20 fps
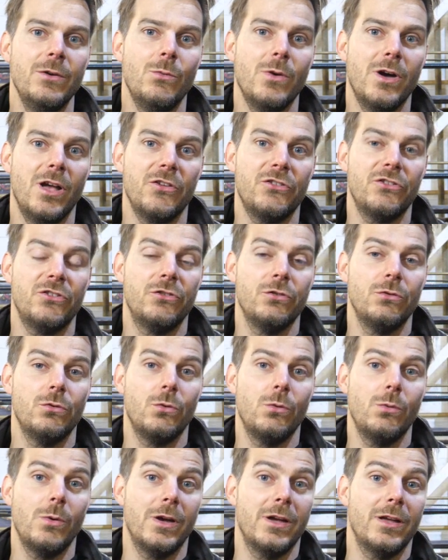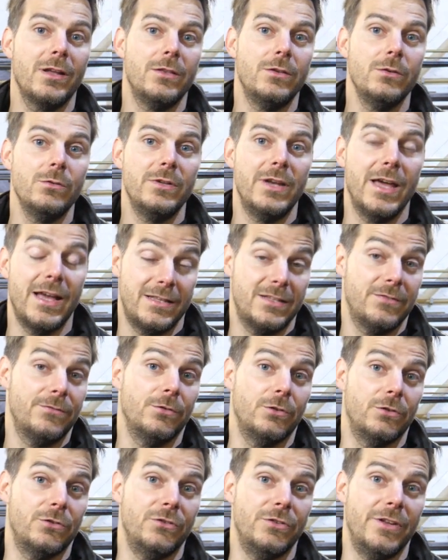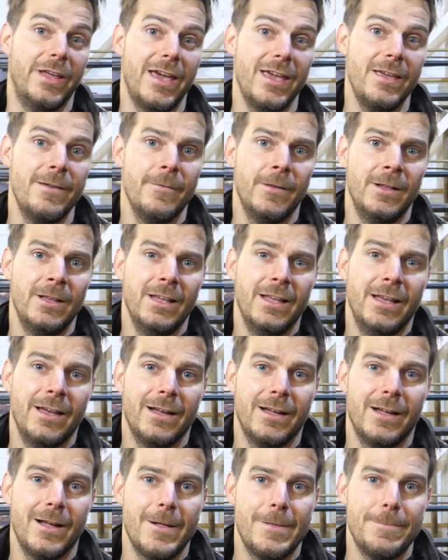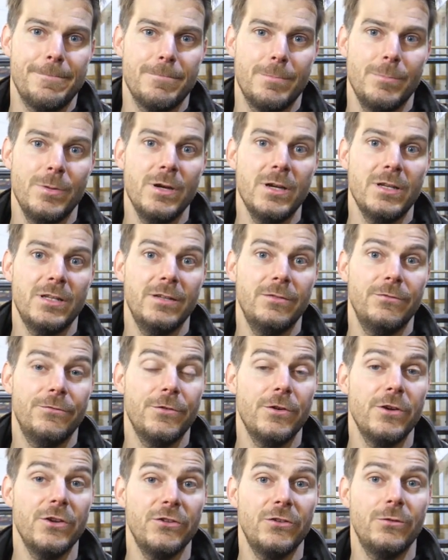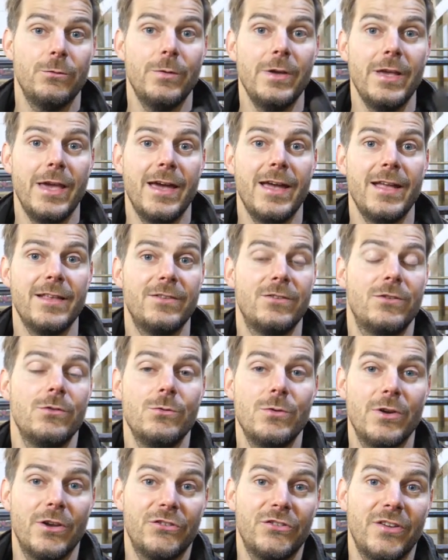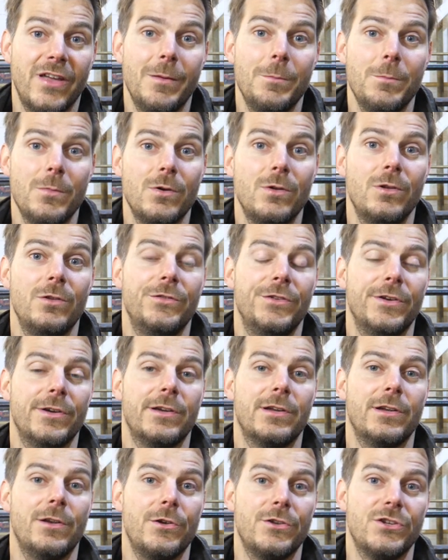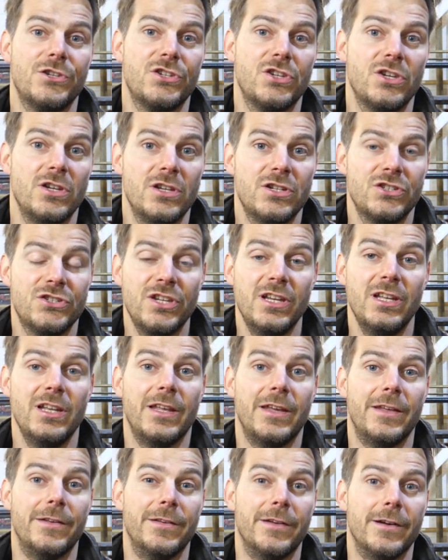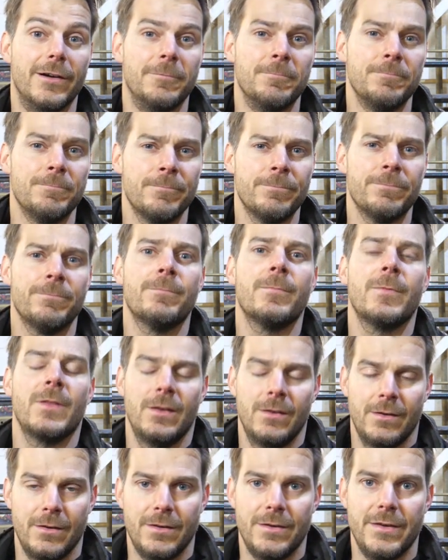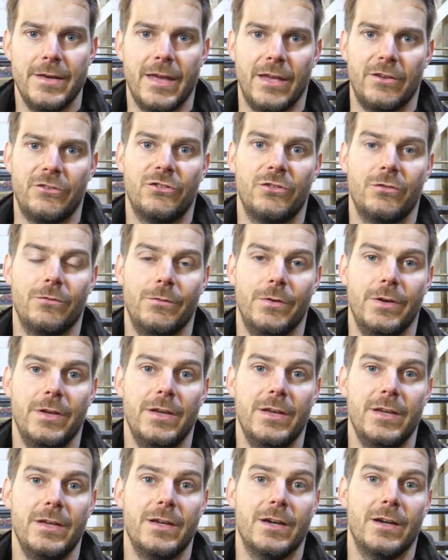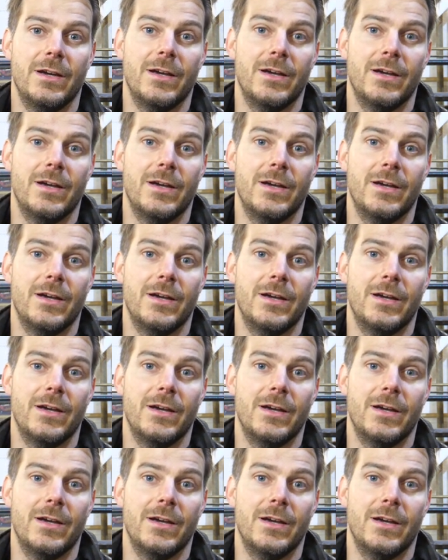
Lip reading: was to do that for today. But first we had to assemble the clutch cylinder. Yes, we